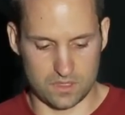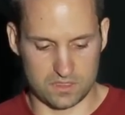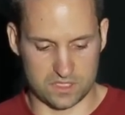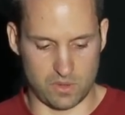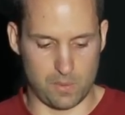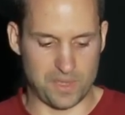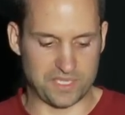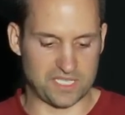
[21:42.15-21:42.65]

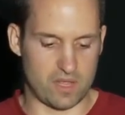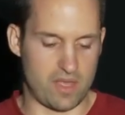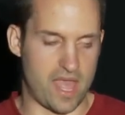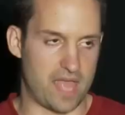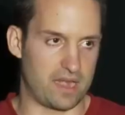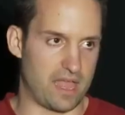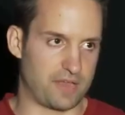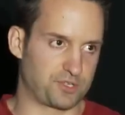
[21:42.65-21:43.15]
So I went to go
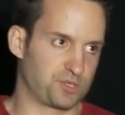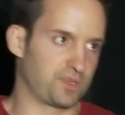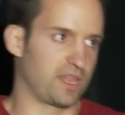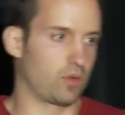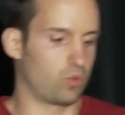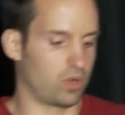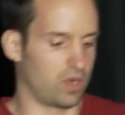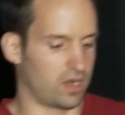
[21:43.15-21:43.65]
ahead and actually do
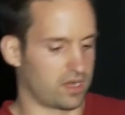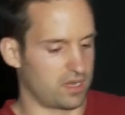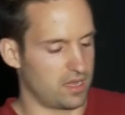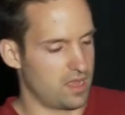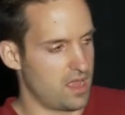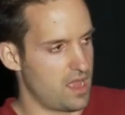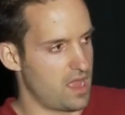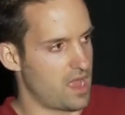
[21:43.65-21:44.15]
that work.
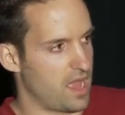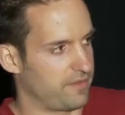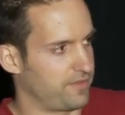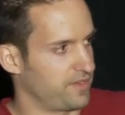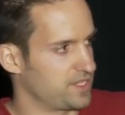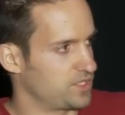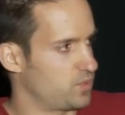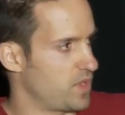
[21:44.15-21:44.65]
I
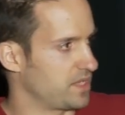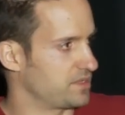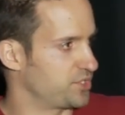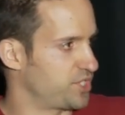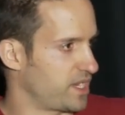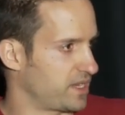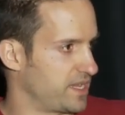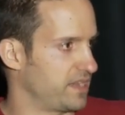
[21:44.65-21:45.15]
first went to
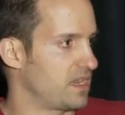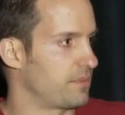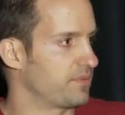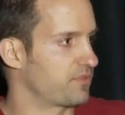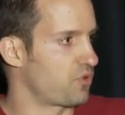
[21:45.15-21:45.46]
check GitHub,